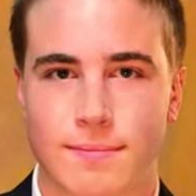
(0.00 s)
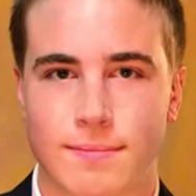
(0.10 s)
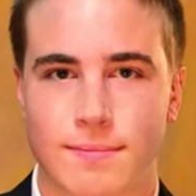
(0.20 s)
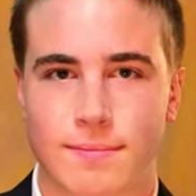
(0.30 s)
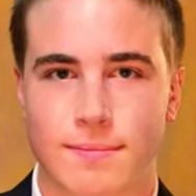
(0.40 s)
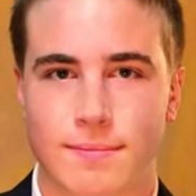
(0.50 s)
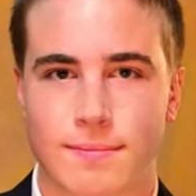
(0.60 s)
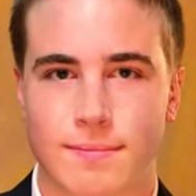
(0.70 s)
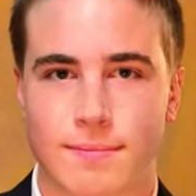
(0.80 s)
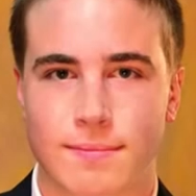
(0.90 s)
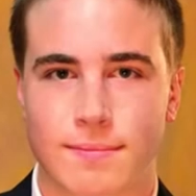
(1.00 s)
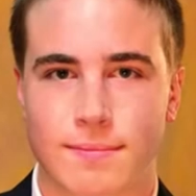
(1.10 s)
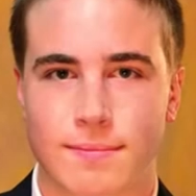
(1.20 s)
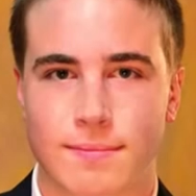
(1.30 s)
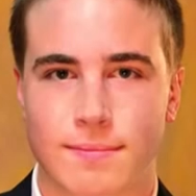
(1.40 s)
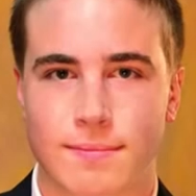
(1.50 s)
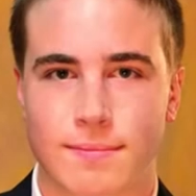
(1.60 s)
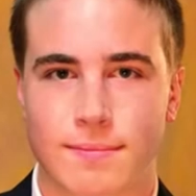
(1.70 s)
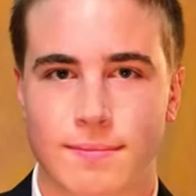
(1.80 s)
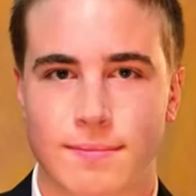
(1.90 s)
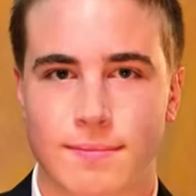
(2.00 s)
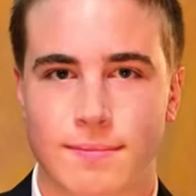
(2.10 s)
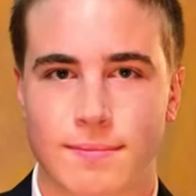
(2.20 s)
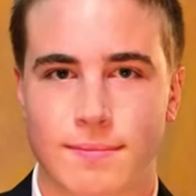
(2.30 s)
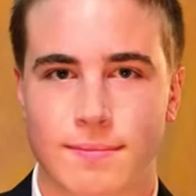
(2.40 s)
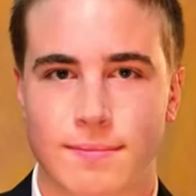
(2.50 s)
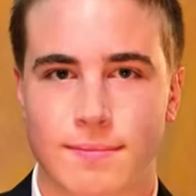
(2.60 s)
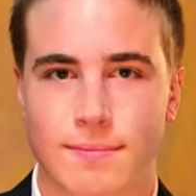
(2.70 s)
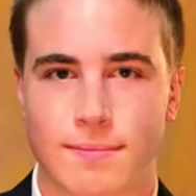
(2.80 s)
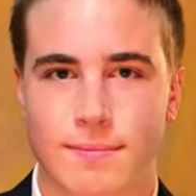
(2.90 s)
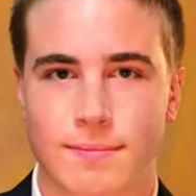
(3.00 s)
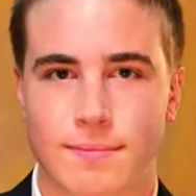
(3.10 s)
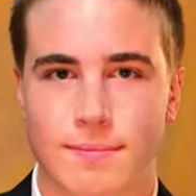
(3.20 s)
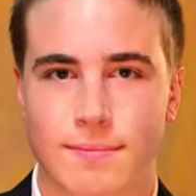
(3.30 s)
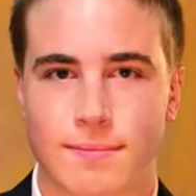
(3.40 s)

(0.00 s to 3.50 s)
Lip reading: The face doesn't move, so there is nothing to read.